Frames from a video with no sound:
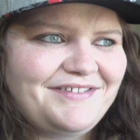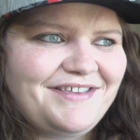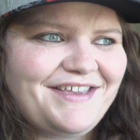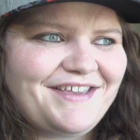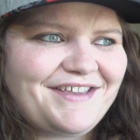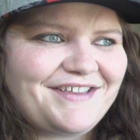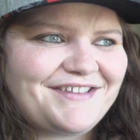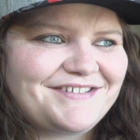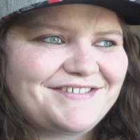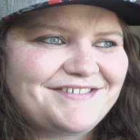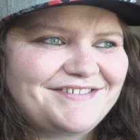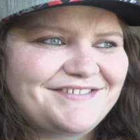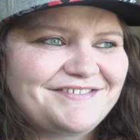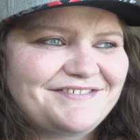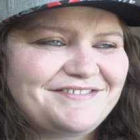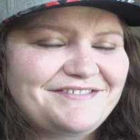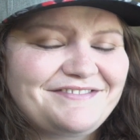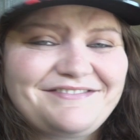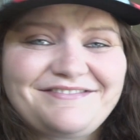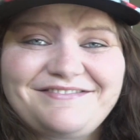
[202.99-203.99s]
in
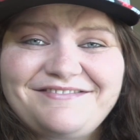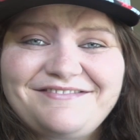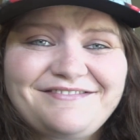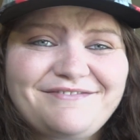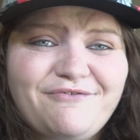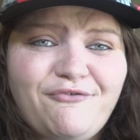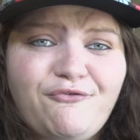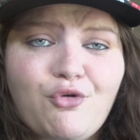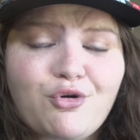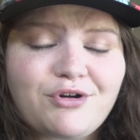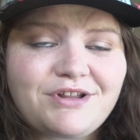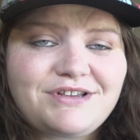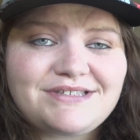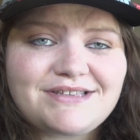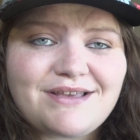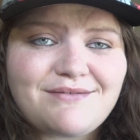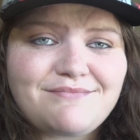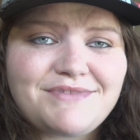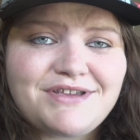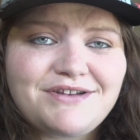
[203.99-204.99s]
40
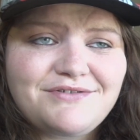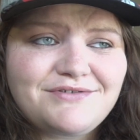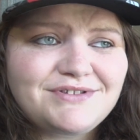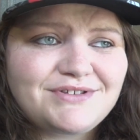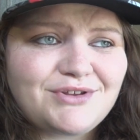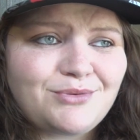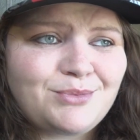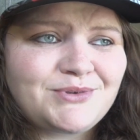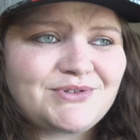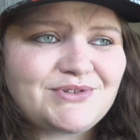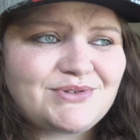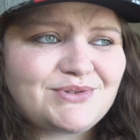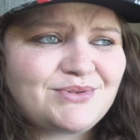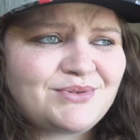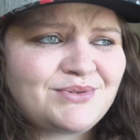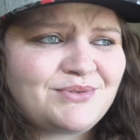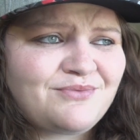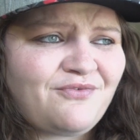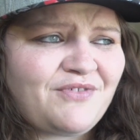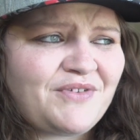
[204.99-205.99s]
some years, almost
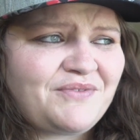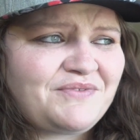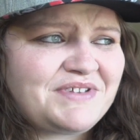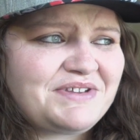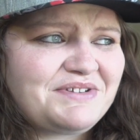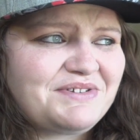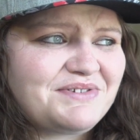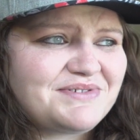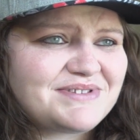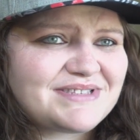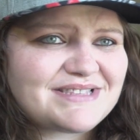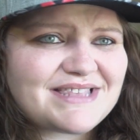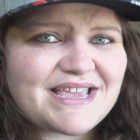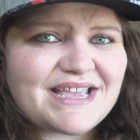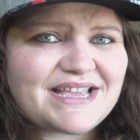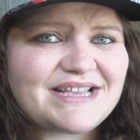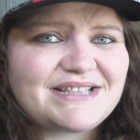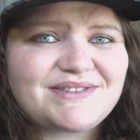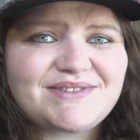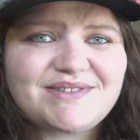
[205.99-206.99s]
50 years.
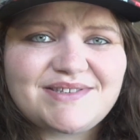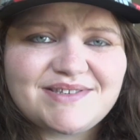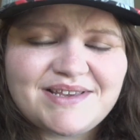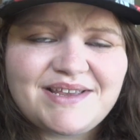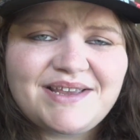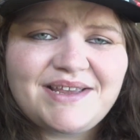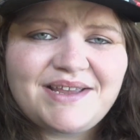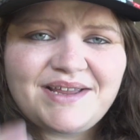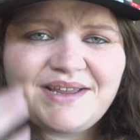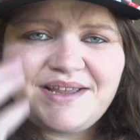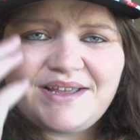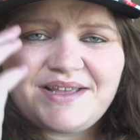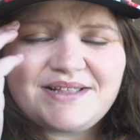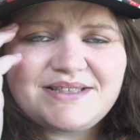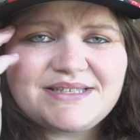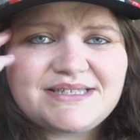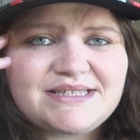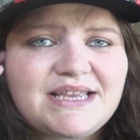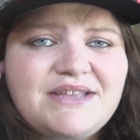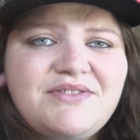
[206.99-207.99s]
Like, it's
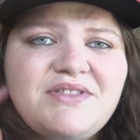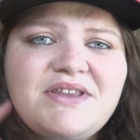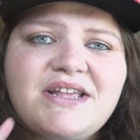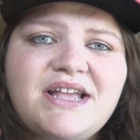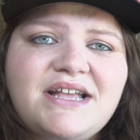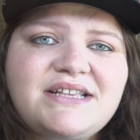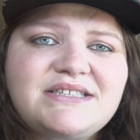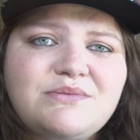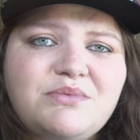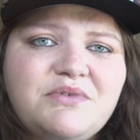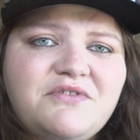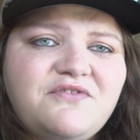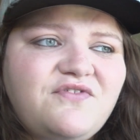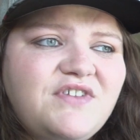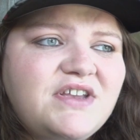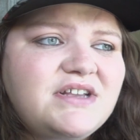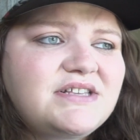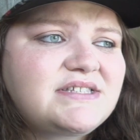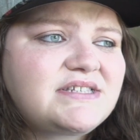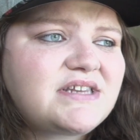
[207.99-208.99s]
insane that it hasn't been
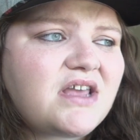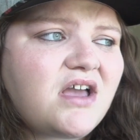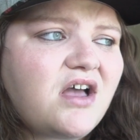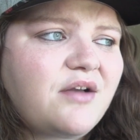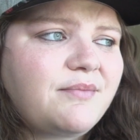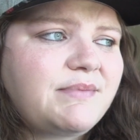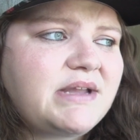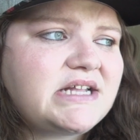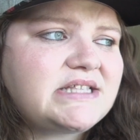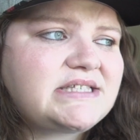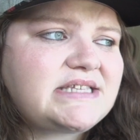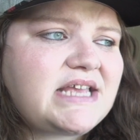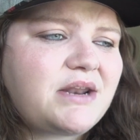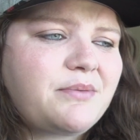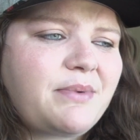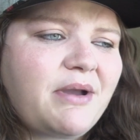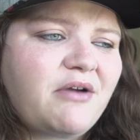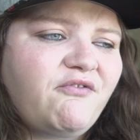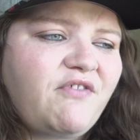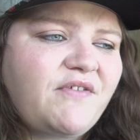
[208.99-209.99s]
fixed. It's at
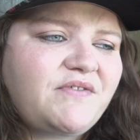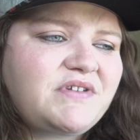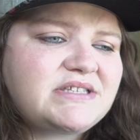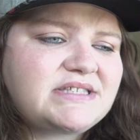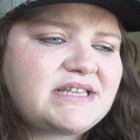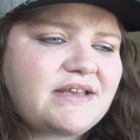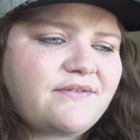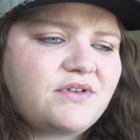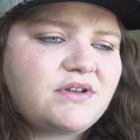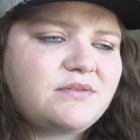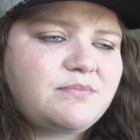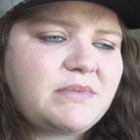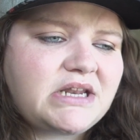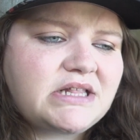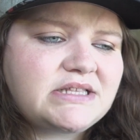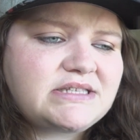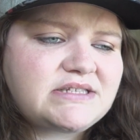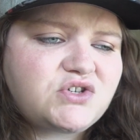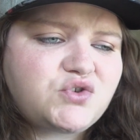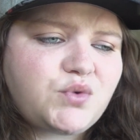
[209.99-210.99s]
about 57 minutes